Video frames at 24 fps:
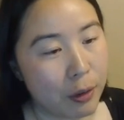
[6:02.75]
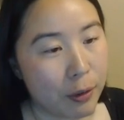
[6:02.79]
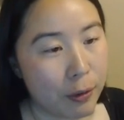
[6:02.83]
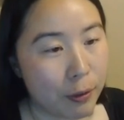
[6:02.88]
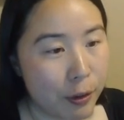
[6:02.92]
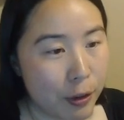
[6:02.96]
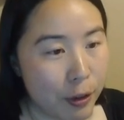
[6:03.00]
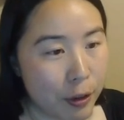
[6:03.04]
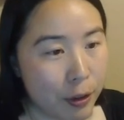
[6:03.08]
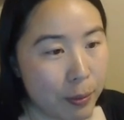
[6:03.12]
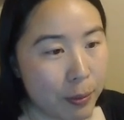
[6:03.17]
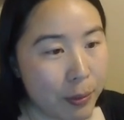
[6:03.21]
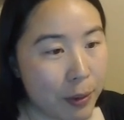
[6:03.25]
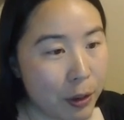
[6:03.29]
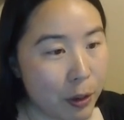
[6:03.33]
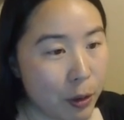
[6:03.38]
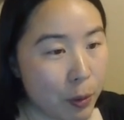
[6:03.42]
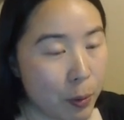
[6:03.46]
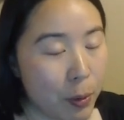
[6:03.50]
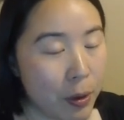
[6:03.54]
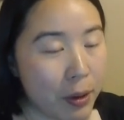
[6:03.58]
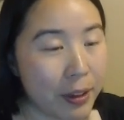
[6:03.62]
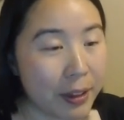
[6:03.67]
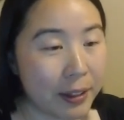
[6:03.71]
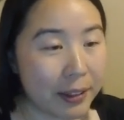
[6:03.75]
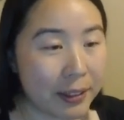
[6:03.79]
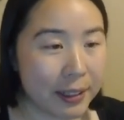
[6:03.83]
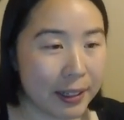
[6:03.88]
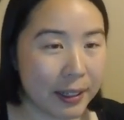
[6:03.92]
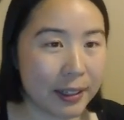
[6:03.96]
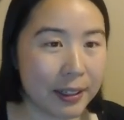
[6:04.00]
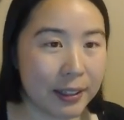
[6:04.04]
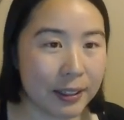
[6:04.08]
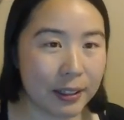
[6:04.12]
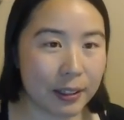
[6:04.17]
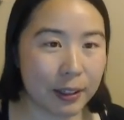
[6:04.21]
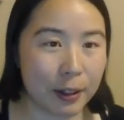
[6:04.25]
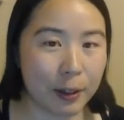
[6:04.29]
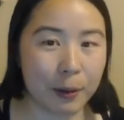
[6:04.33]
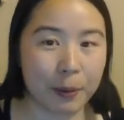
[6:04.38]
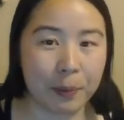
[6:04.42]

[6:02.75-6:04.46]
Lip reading: actually get to the freedom that you wanted.